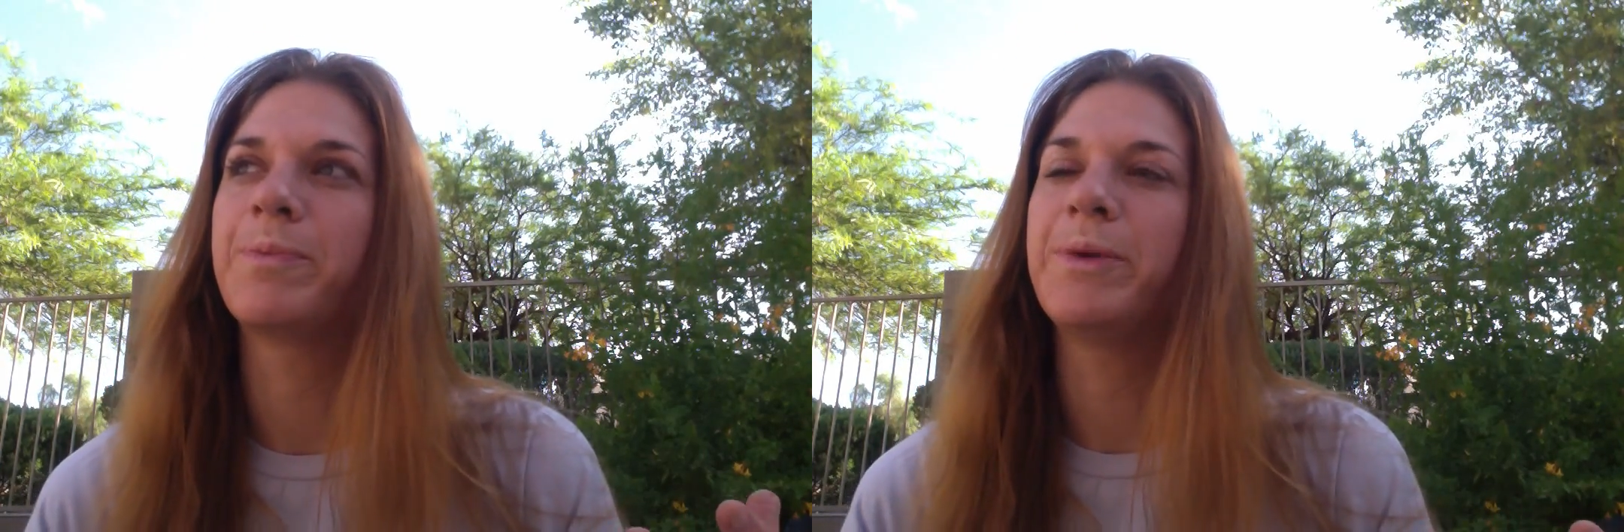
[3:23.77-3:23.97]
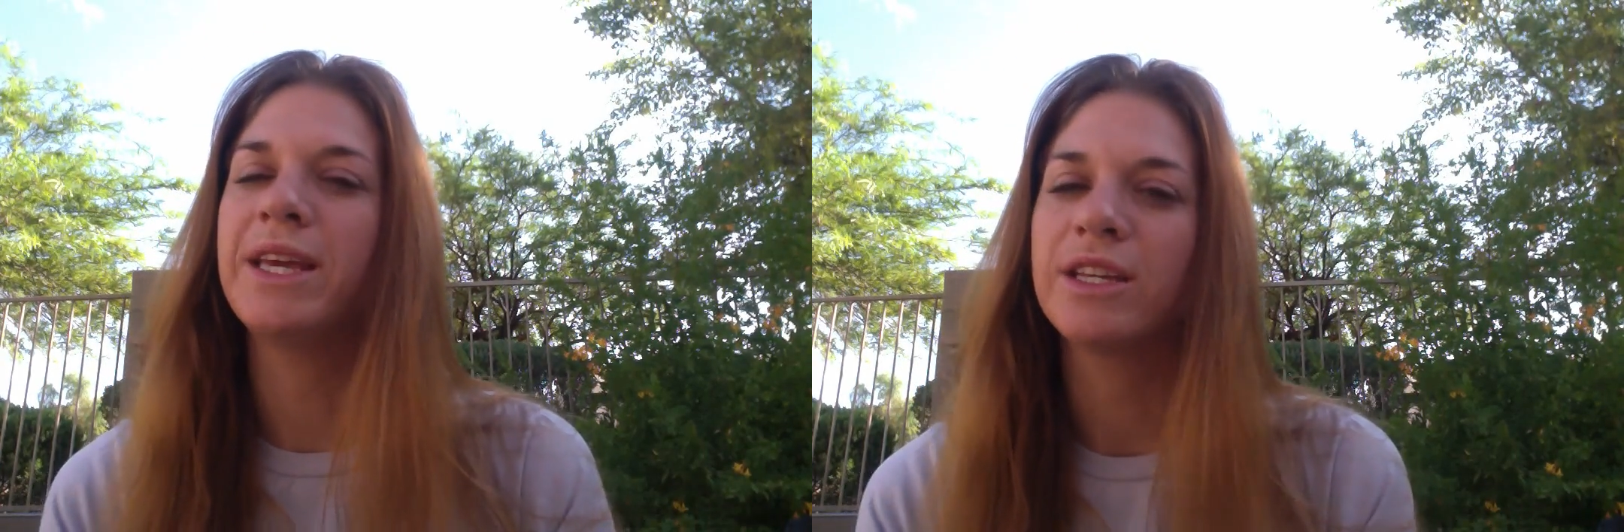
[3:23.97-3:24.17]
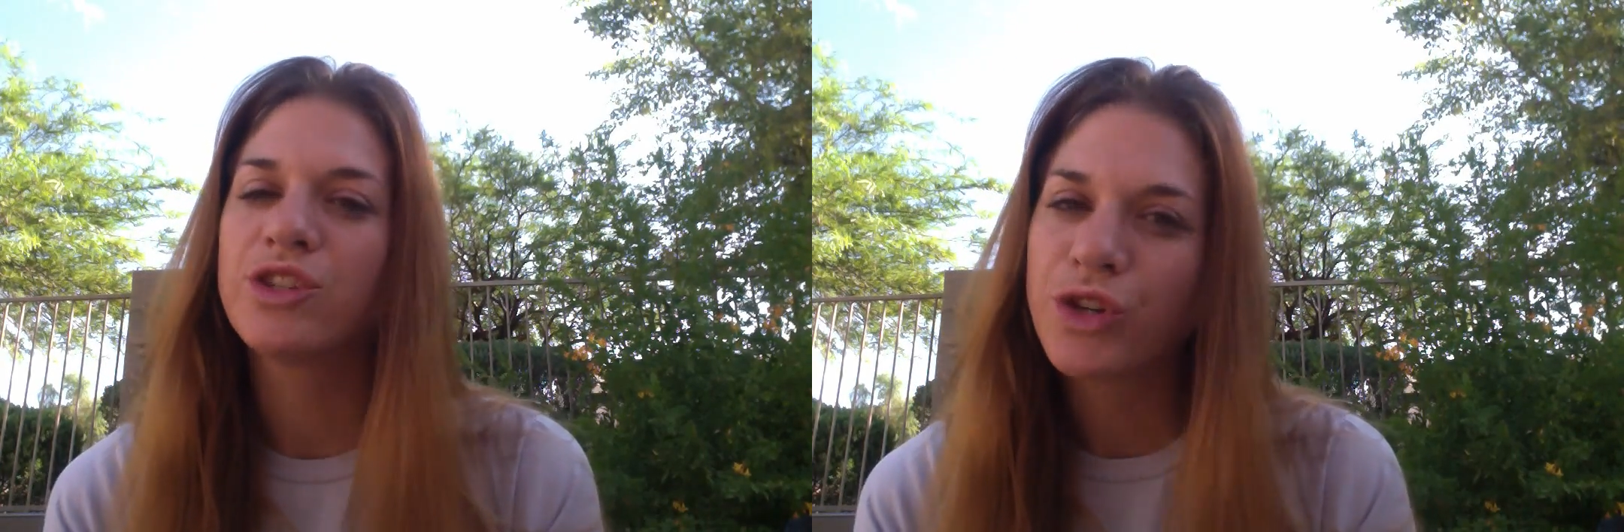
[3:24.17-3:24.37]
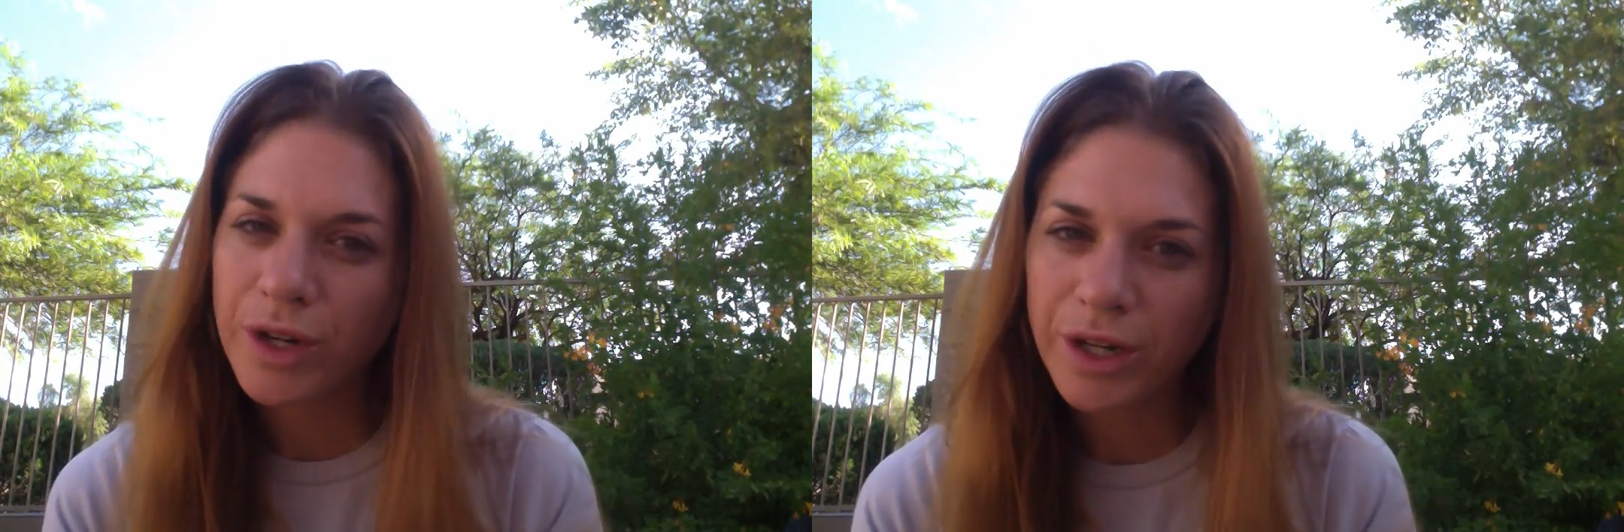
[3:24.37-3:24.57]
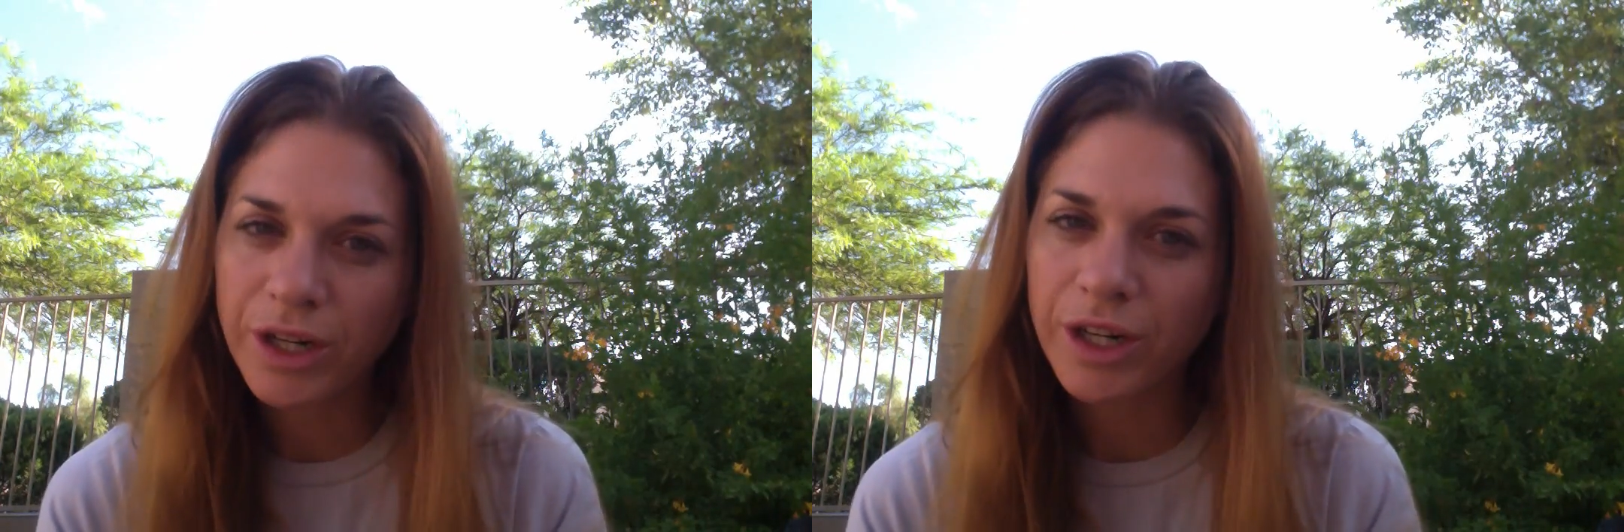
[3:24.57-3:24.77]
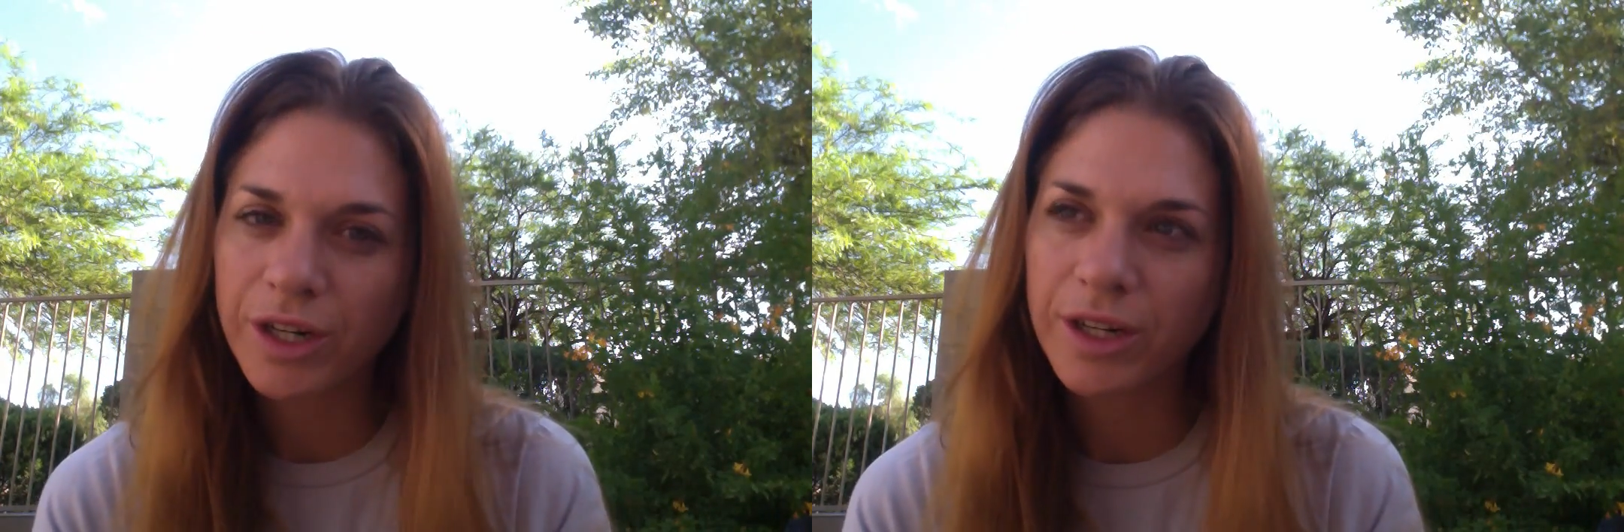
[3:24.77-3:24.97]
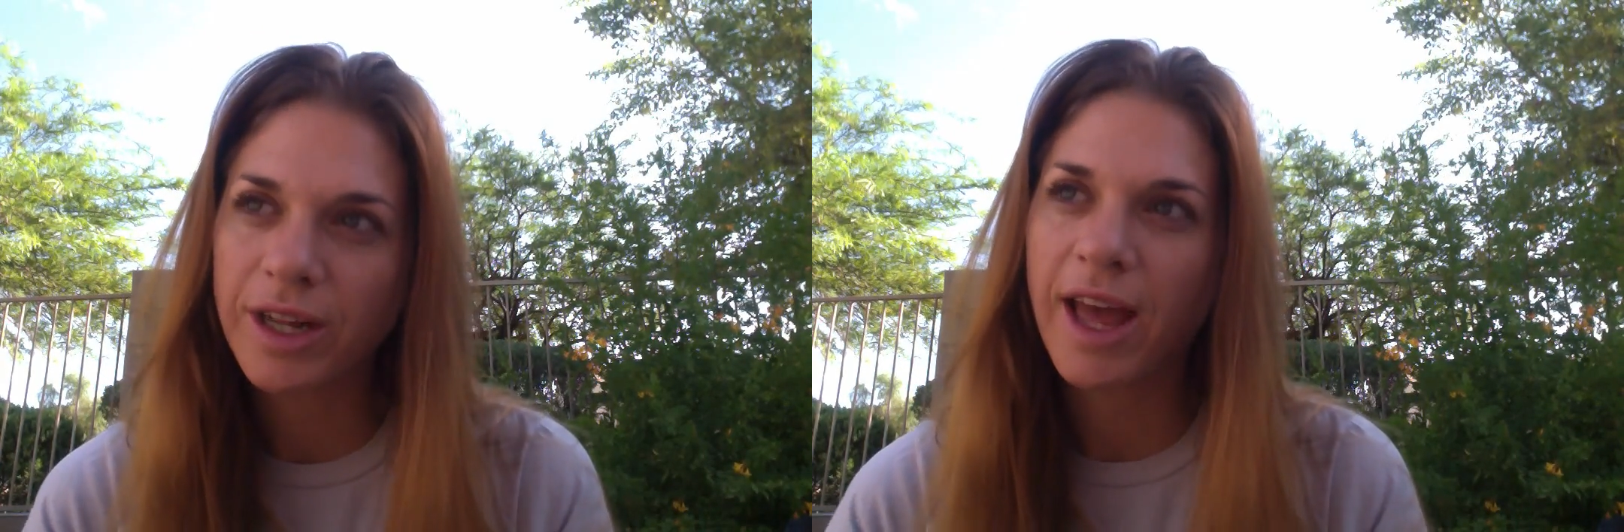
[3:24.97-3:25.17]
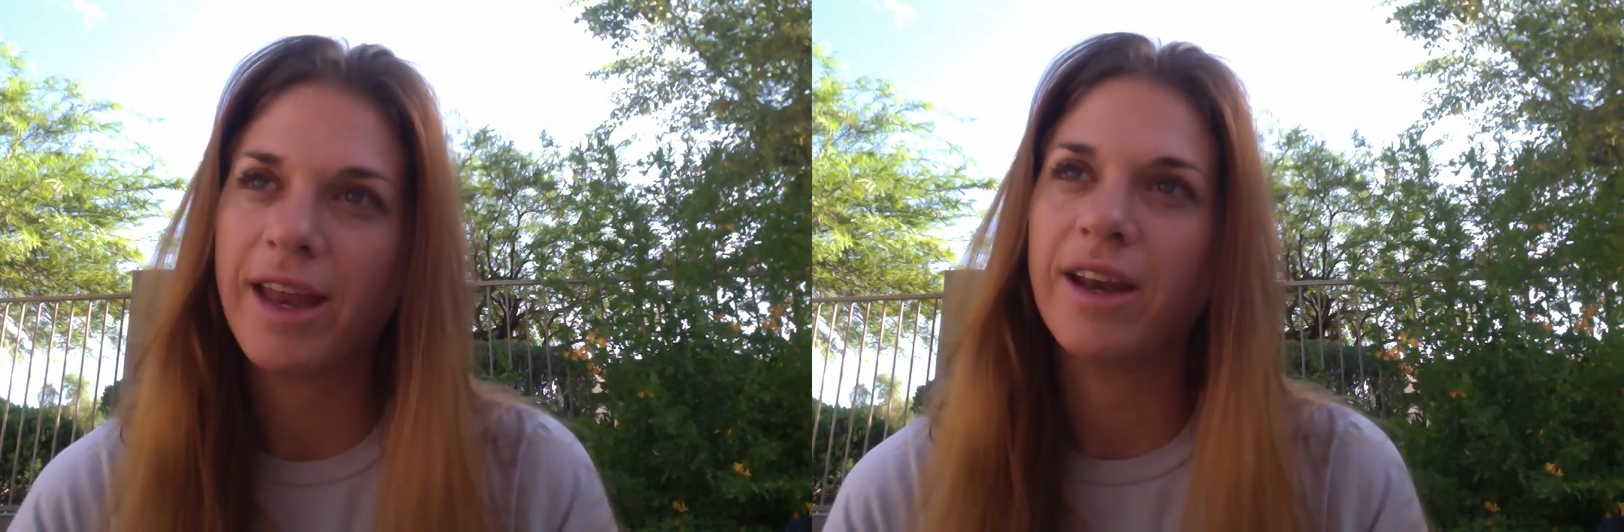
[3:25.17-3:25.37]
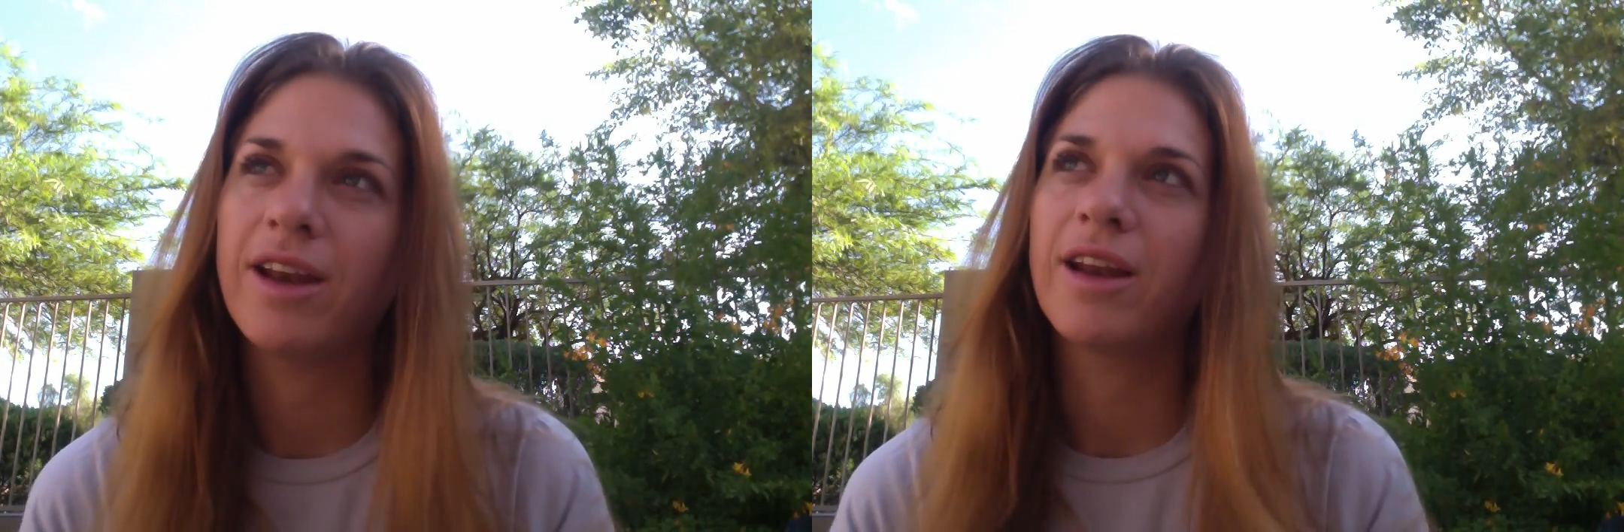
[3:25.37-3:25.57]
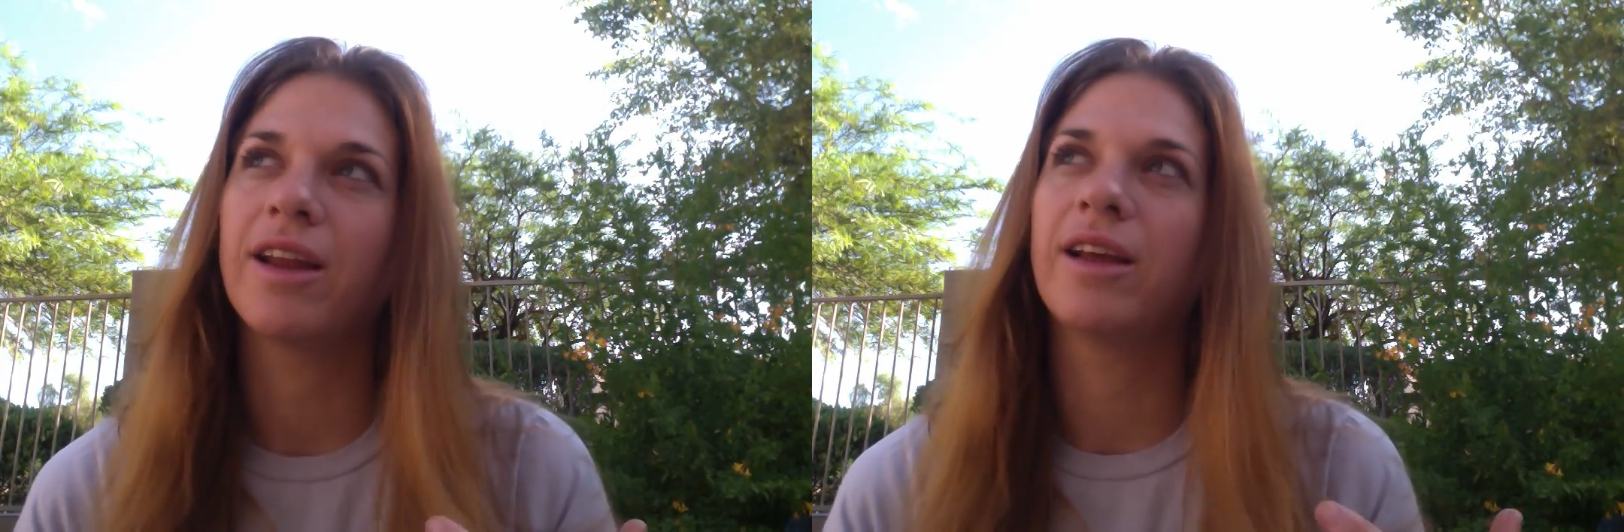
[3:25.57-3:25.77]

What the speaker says: being triggered and